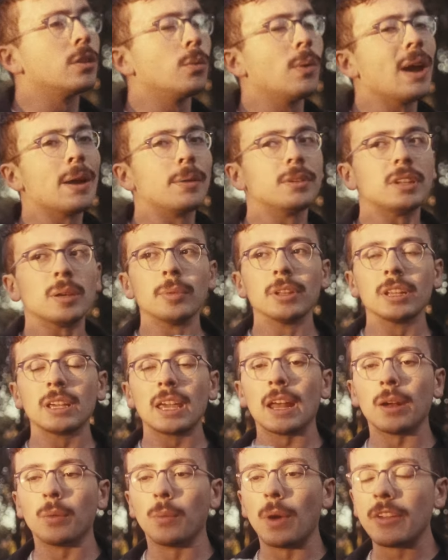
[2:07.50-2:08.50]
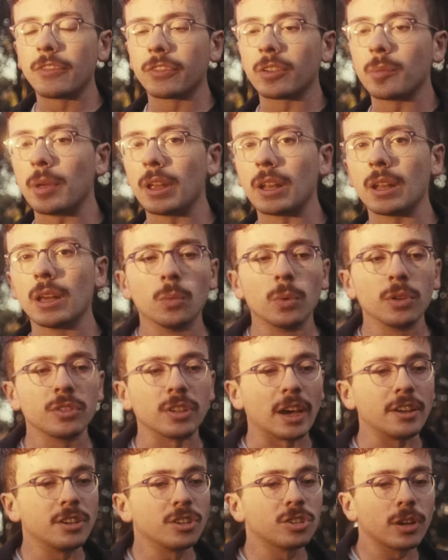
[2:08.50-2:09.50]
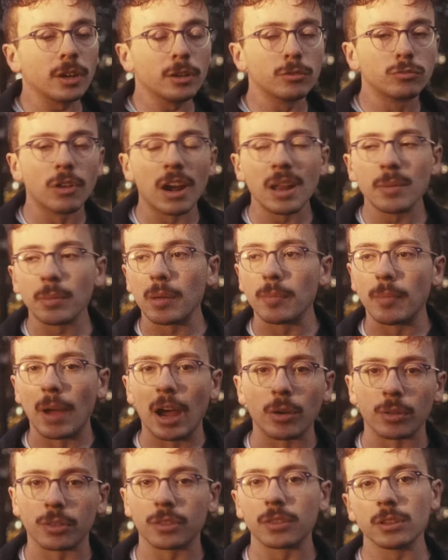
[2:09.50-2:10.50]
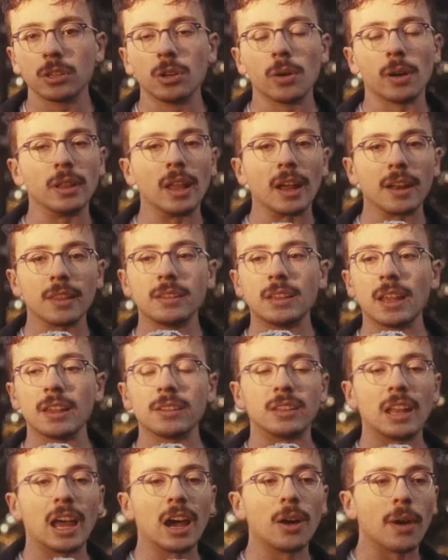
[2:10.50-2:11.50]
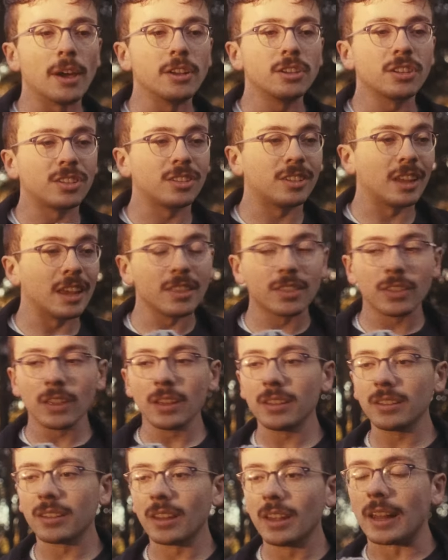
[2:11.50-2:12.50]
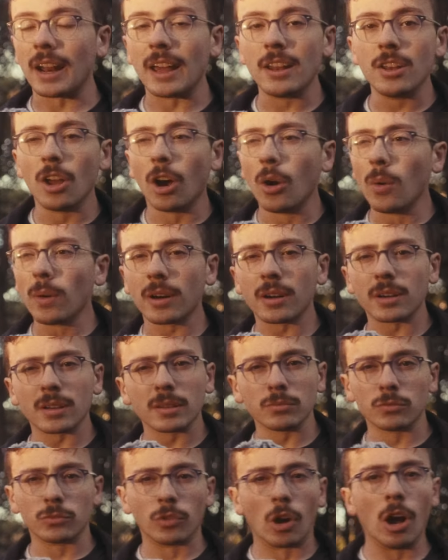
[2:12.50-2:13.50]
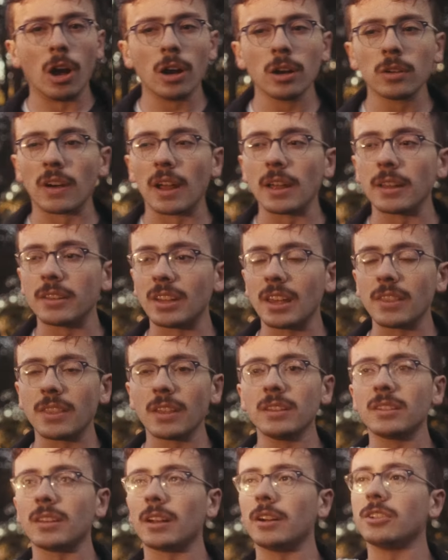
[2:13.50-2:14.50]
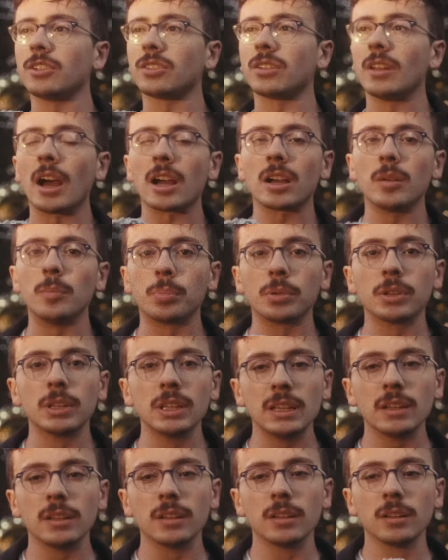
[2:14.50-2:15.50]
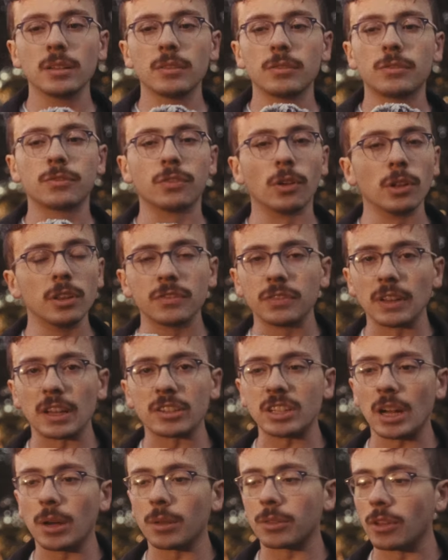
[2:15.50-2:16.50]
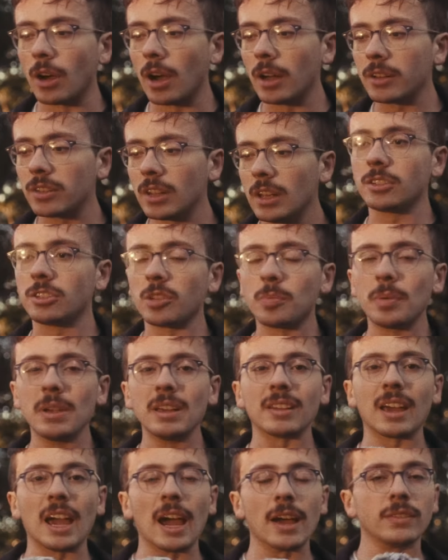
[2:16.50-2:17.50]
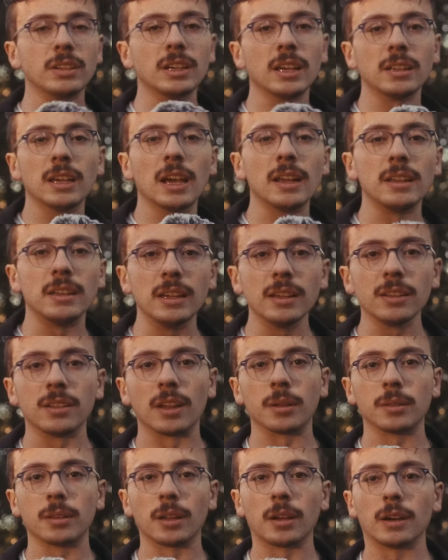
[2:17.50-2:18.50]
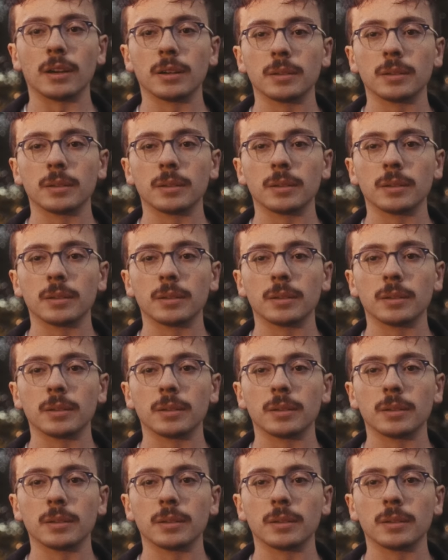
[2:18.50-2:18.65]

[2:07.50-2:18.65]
The way I was able to get away from it was I just started running my mouth. You know, a lot of the days now, I just say things that I know are wrong, or I say things that are just not complete, fully fleshed out thoughts just because I have to get the ideas out there.